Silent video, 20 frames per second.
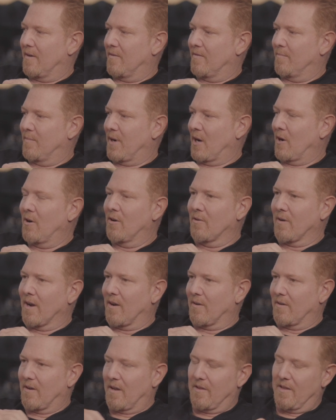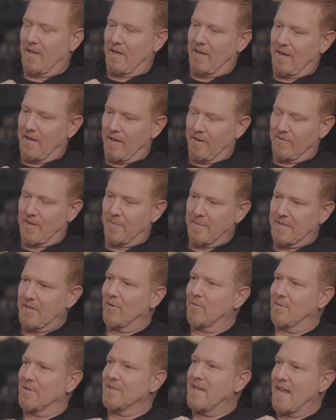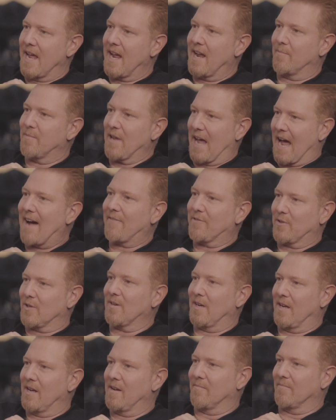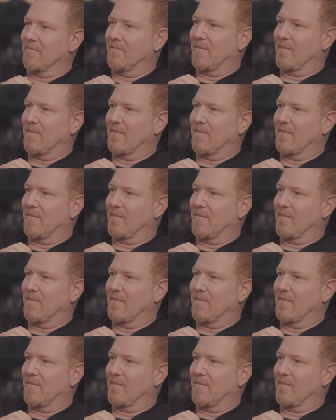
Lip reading: burial ground, the cemetery was named after him.